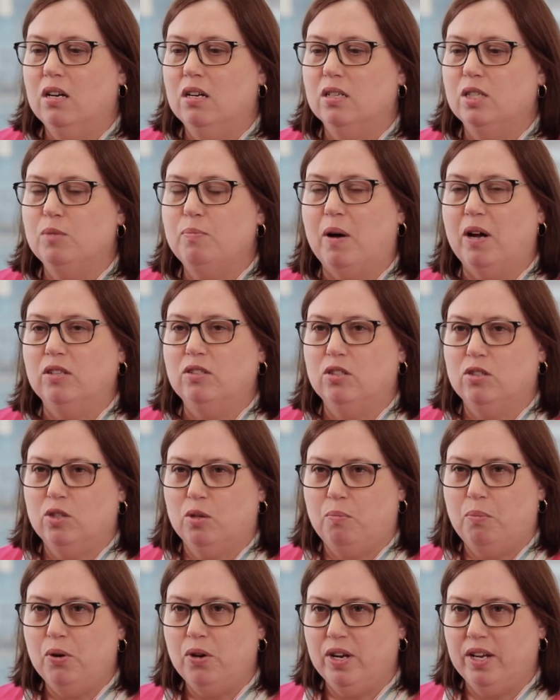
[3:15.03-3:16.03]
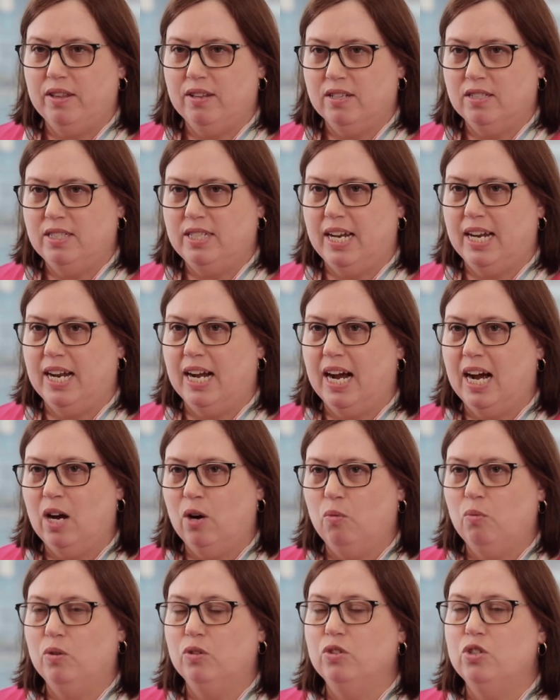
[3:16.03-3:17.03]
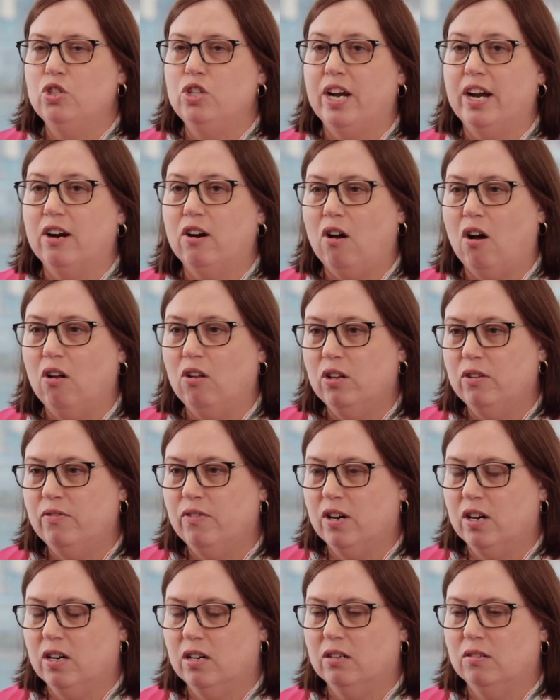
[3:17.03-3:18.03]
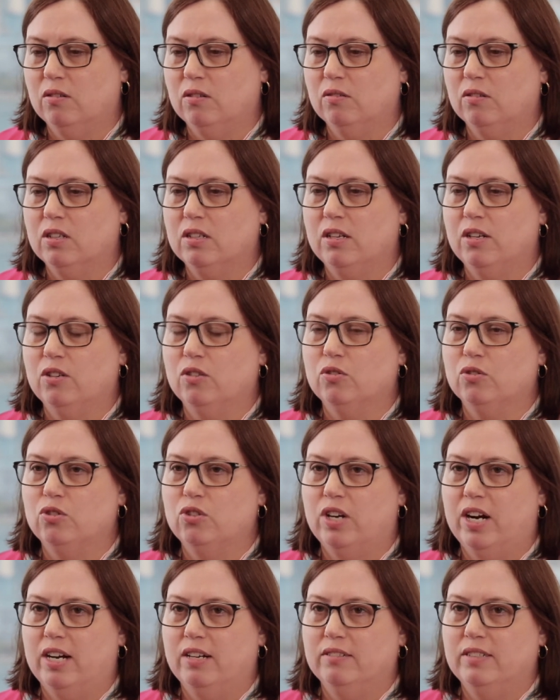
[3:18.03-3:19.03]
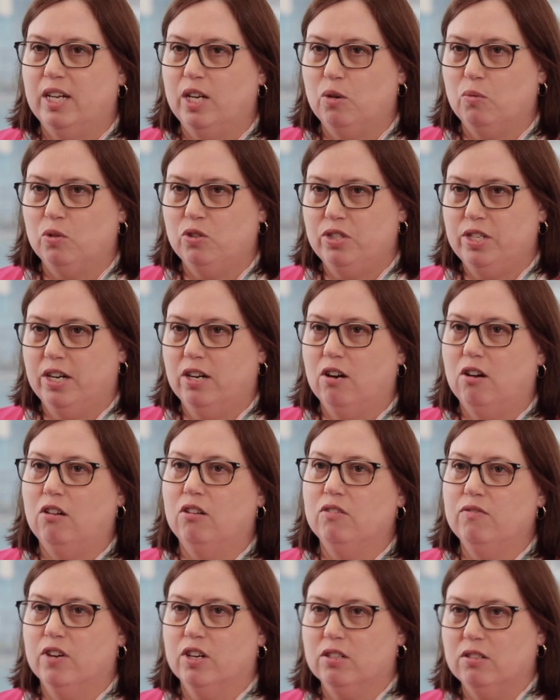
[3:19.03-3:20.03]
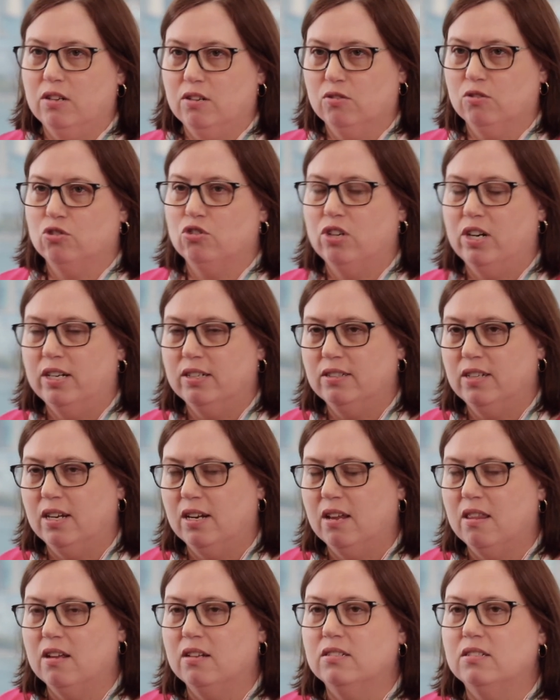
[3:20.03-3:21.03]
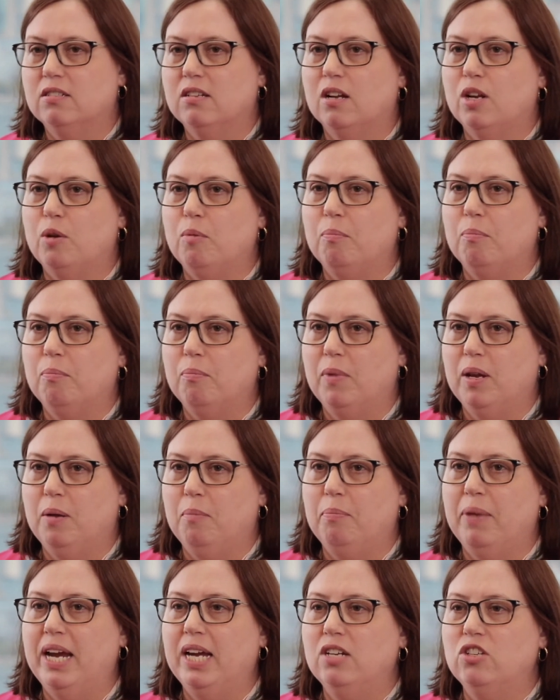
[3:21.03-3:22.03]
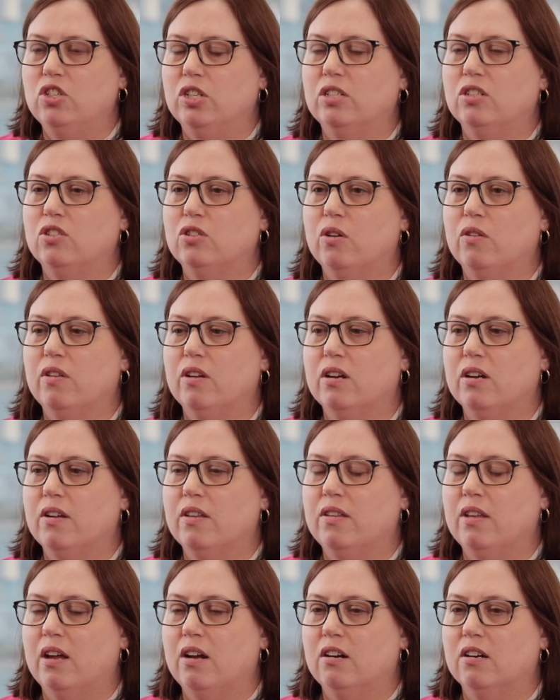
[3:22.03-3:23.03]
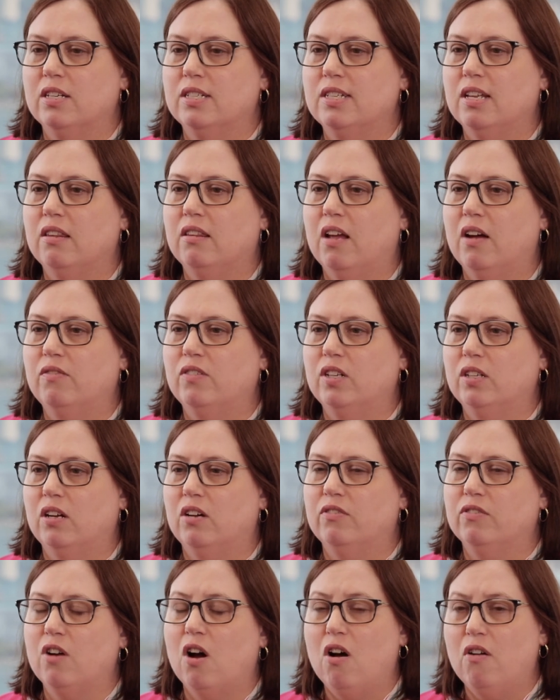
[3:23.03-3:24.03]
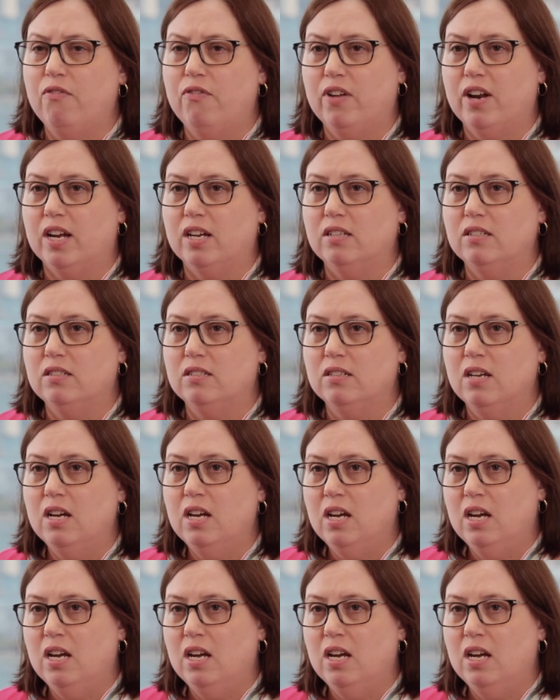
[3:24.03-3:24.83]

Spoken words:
sponsors are putting this data out. We'll share all of our clinical trial data. We'll share all of our clinical trial data that's done in patients, so that there is a level of confidence